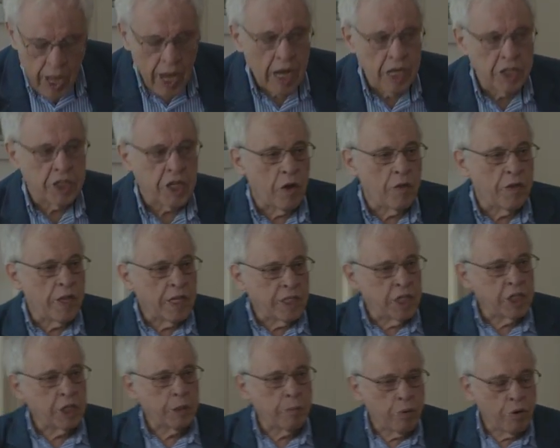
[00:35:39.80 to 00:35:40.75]
And so
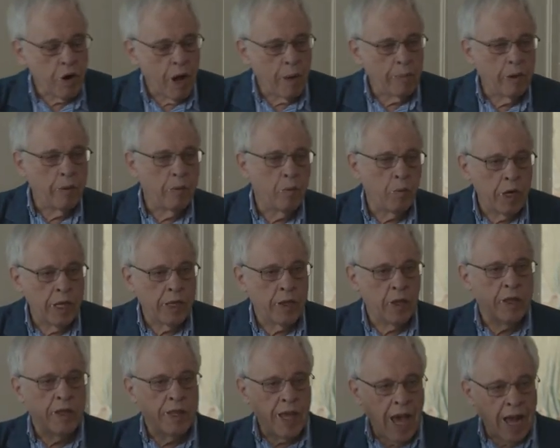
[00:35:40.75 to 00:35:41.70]
this is the problem
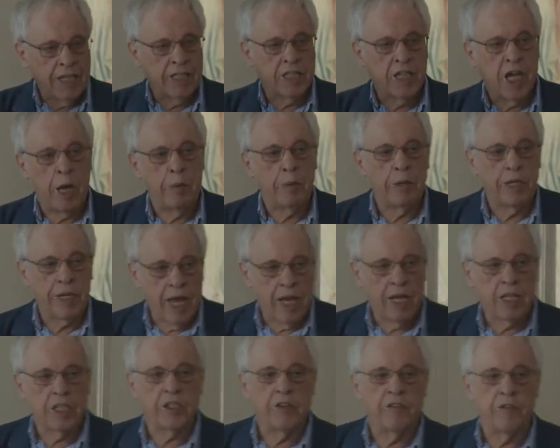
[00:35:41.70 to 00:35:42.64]
with that type of
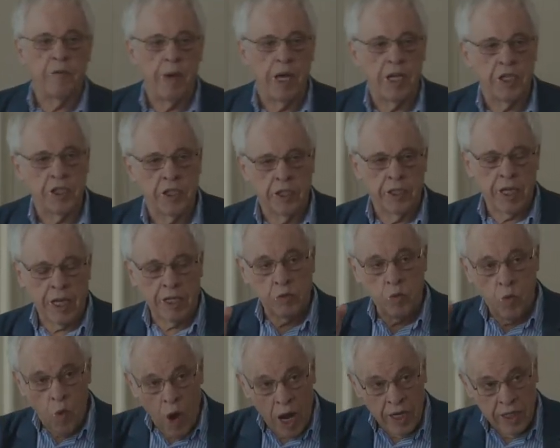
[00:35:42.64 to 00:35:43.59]
galaxy formation. That's
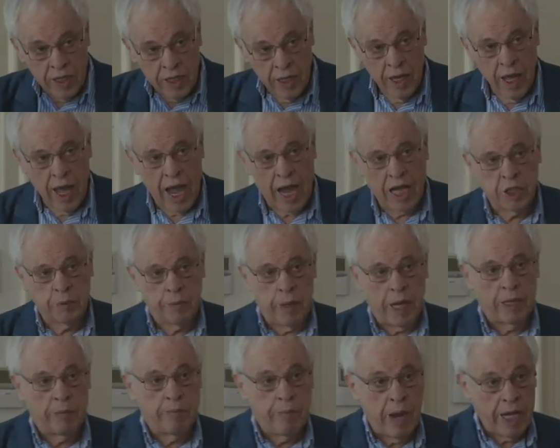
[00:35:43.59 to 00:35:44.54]
one
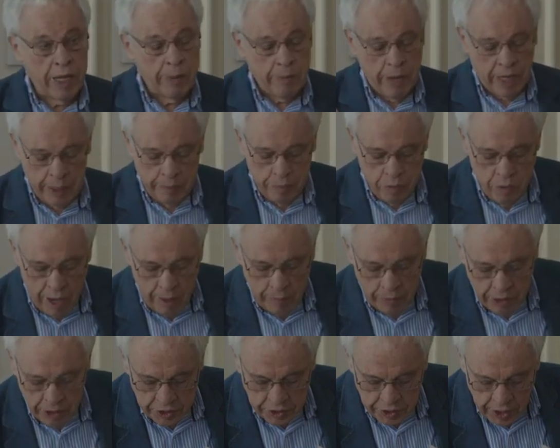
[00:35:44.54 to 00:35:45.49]
aspect, many, many
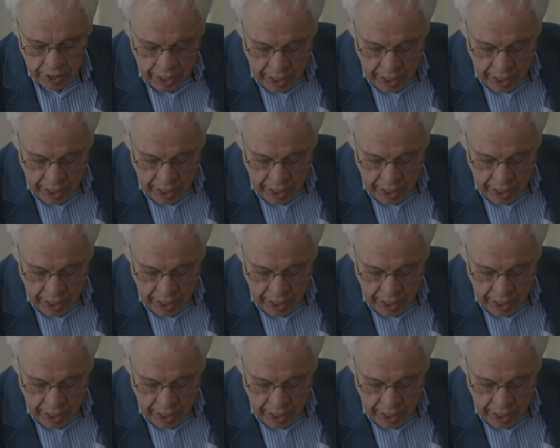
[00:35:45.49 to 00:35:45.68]
parameters.